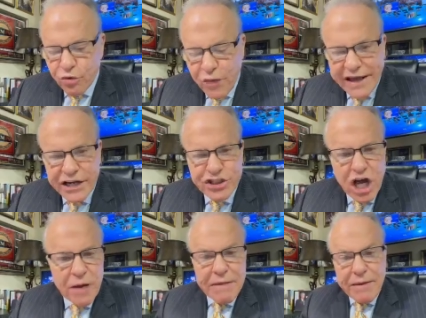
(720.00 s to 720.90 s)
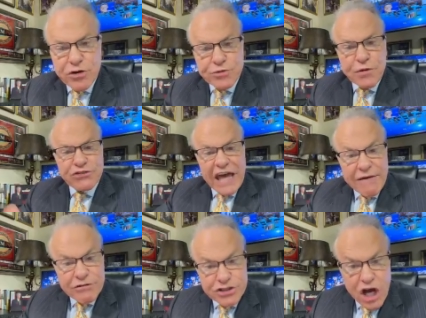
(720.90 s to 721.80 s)
write a job. Maybe you're supposed to
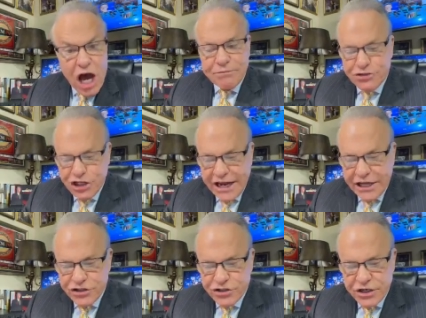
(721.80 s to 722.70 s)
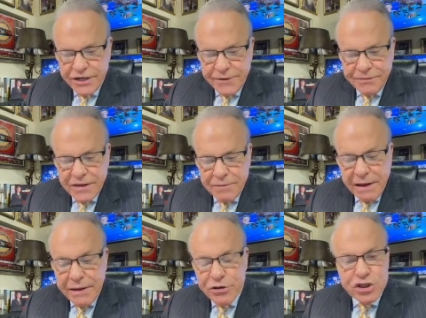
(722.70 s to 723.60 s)
have a job change.
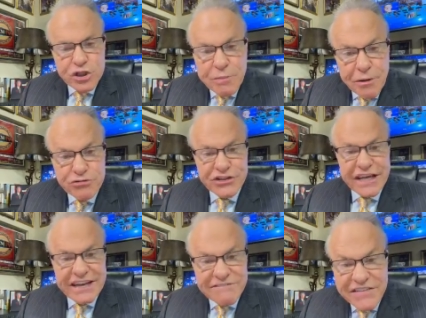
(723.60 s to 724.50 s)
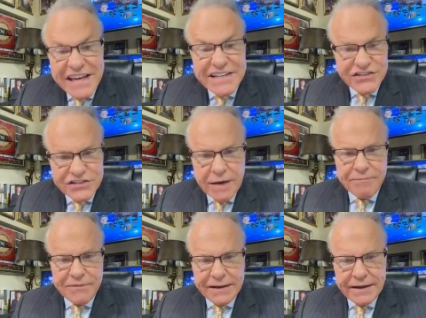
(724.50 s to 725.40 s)
Maybe you're supposed to invent
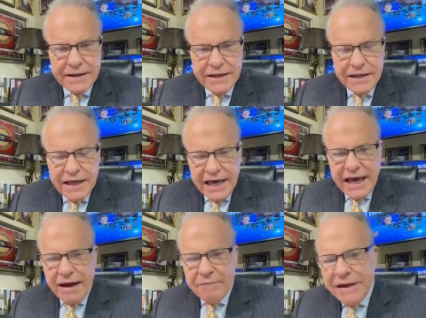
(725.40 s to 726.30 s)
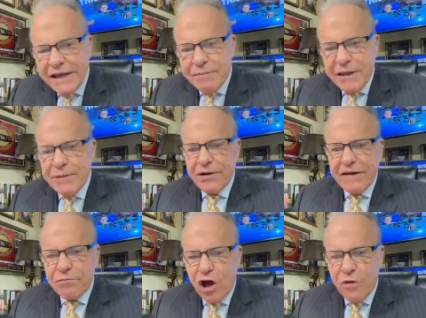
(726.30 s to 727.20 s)
something. Uh, many people
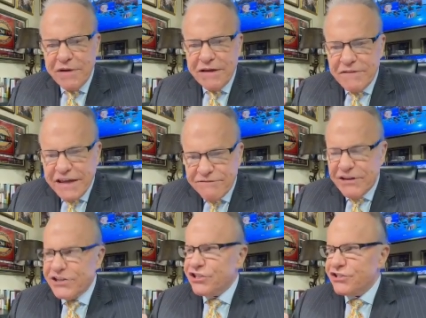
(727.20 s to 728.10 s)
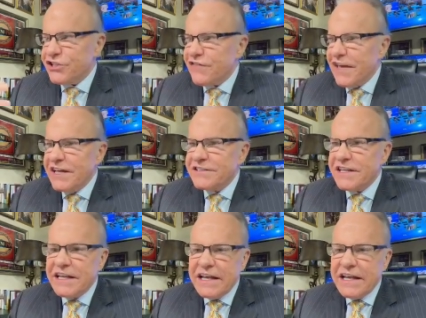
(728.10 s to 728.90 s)
have brought me inventions and things, and